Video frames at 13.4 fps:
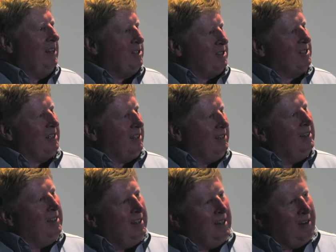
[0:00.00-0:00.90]
It's just that
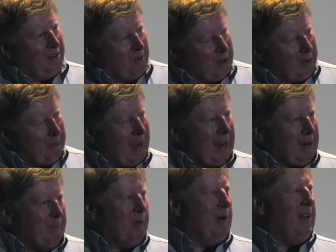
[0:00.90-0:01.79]
if you want to
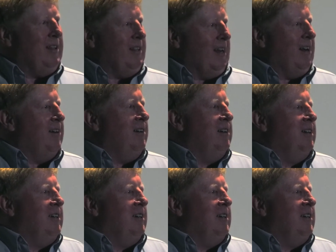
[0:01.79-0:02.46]
pack more in there,